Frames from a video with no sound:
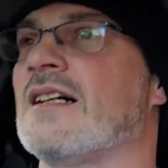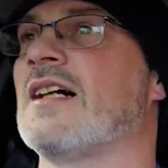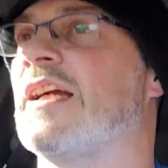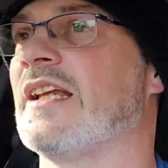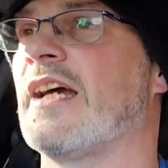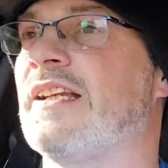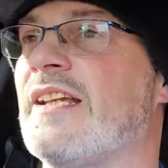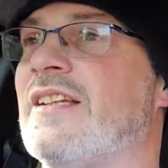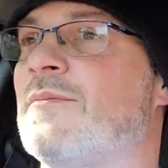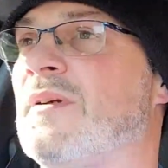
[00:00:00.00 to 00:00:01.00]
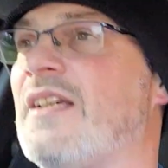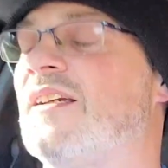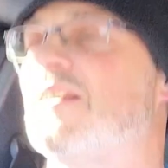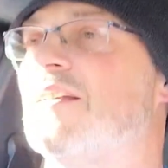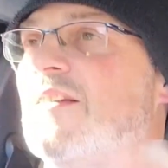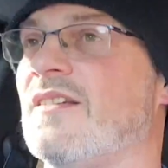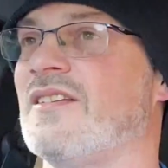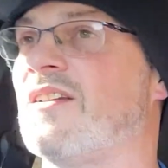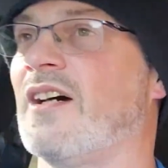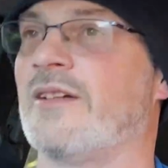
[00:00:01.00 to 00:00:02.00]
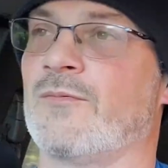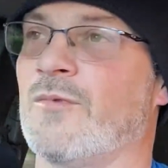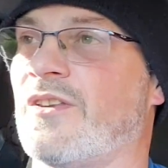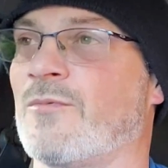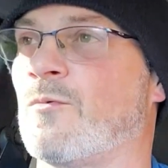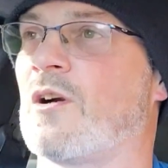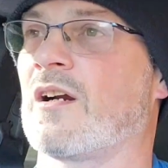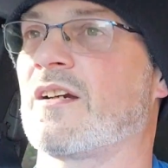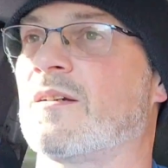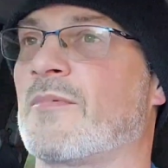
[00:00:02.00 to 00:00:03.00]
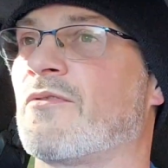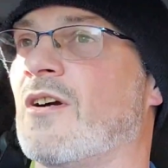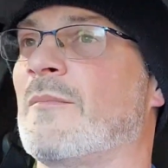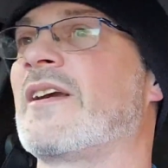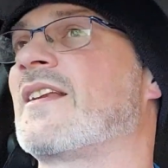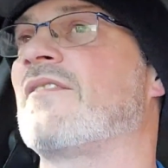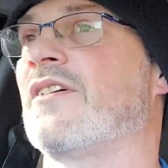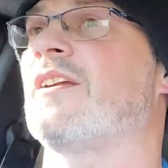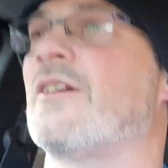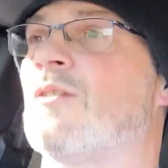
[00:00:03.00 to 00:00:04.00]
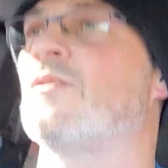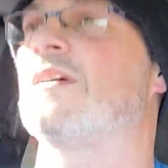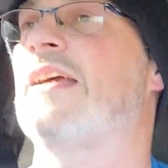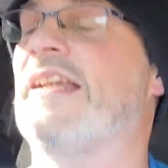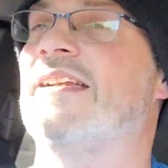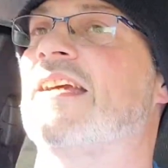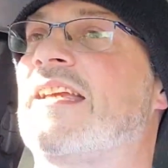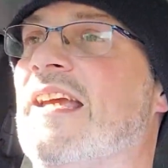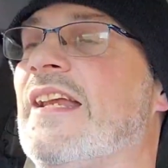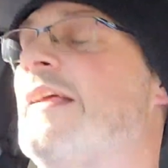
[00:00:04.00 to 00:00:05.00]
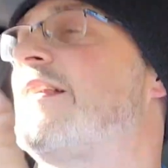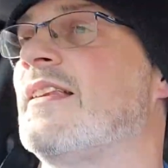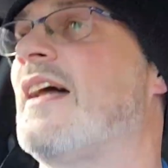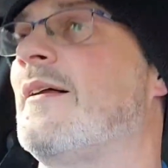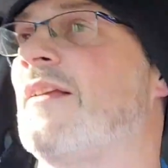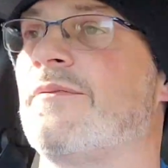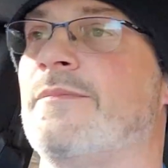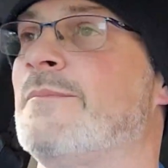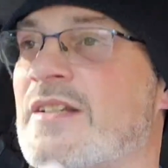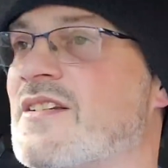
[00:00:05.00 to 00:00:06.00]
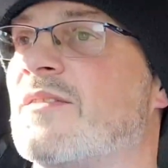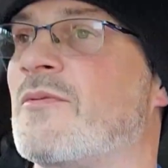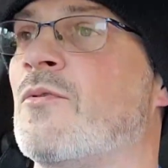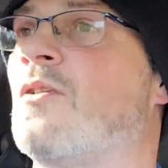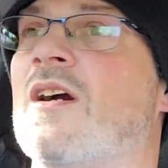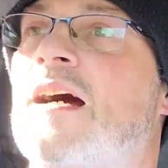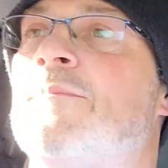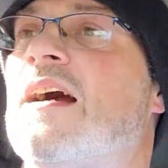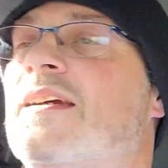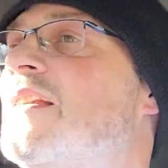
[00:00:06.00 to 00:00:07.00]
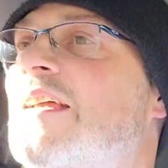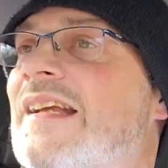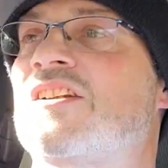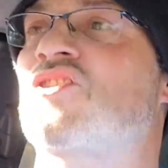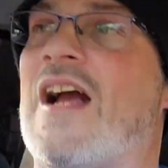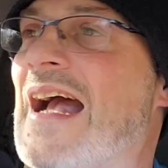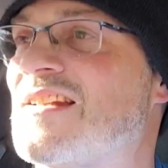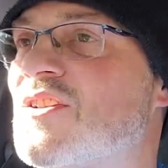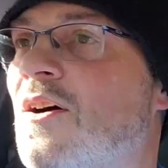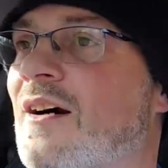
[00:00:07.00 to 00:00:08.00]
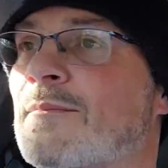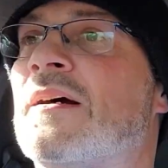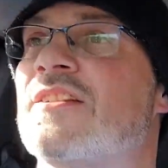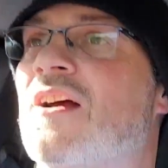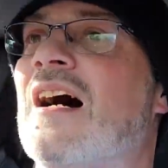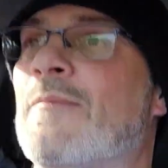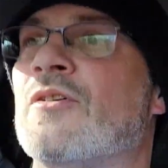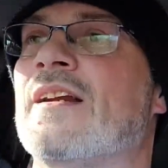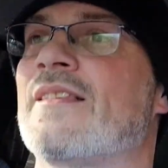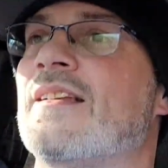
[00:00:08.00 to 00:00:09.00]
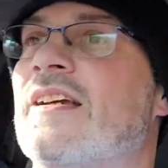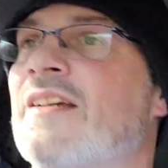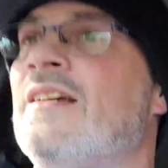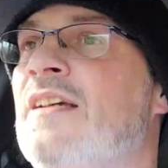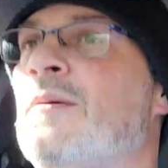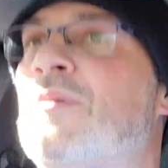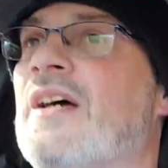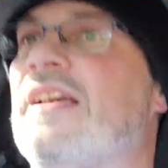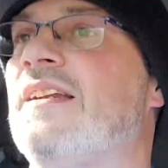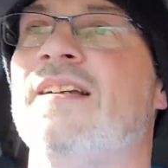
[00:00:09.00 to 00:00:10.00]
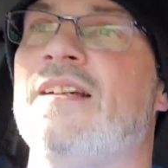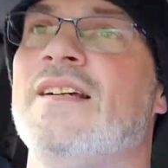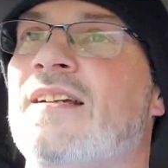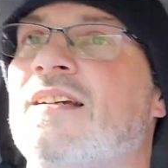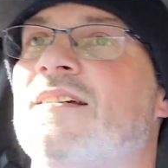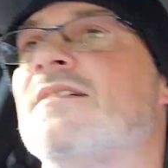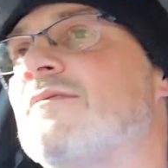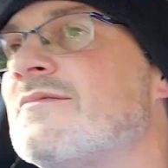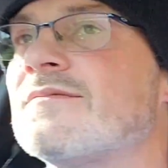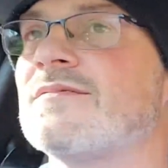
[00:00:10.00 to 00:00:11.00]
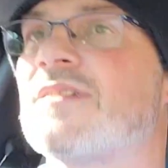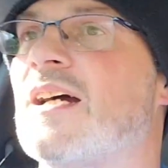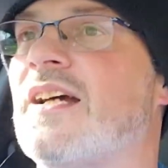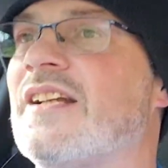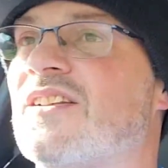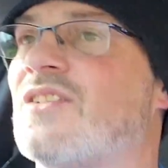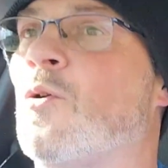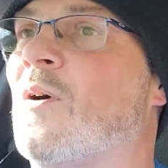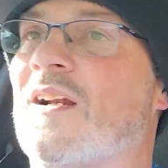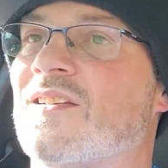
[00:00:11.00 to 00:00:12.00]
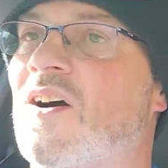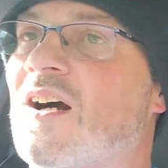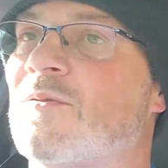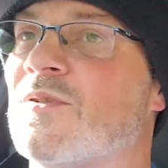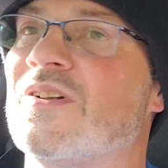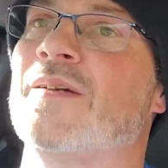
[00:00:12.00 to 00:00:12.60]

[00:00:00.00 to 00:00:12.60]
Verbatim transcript: I, I need to be done with work before I make that video. And again, and I, have mentioned this before, I'm not gonna like trash talk my job or anything, but I, I just don't want to talk really